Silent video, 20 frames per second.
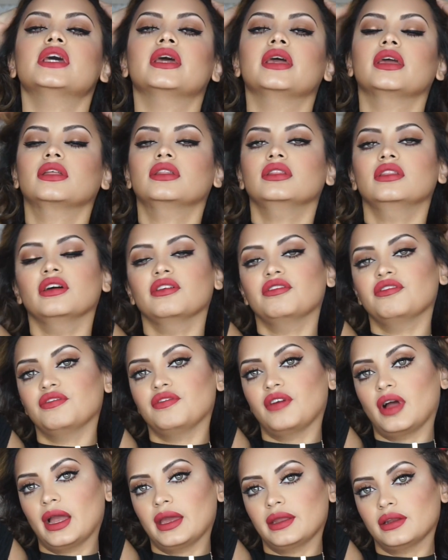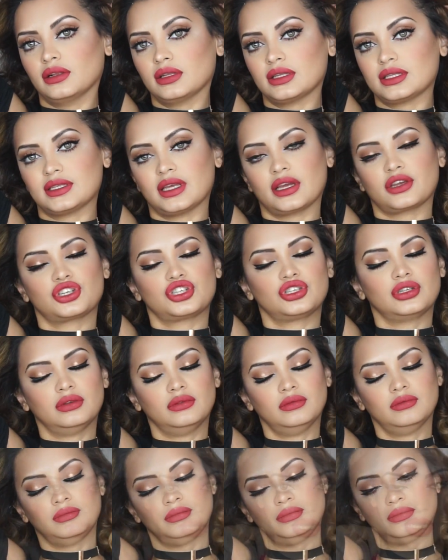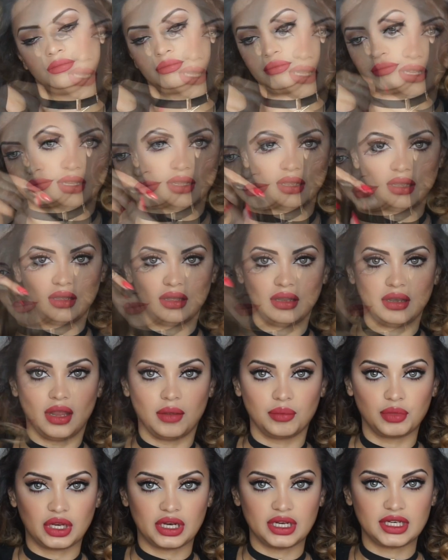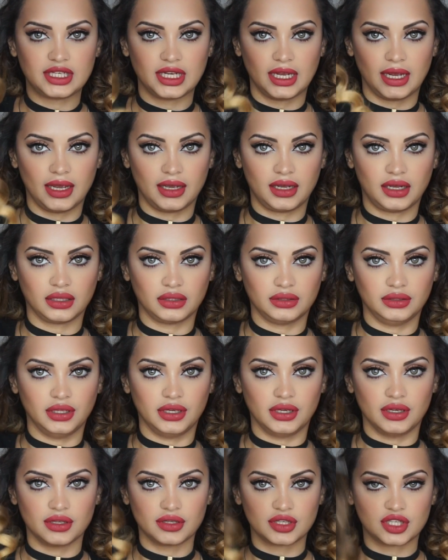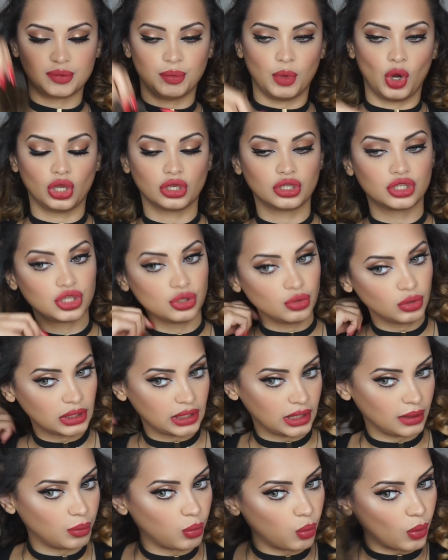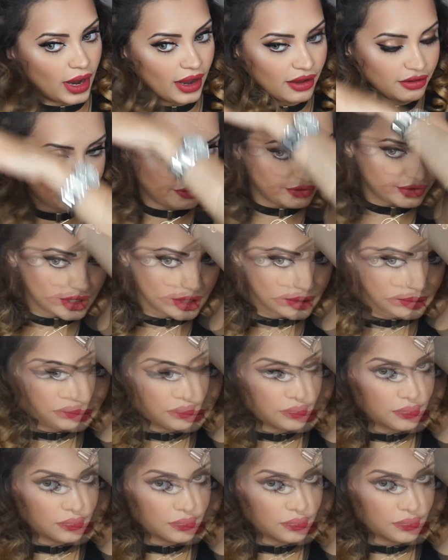take the final section. Now I'm going to take the small 2-clip weft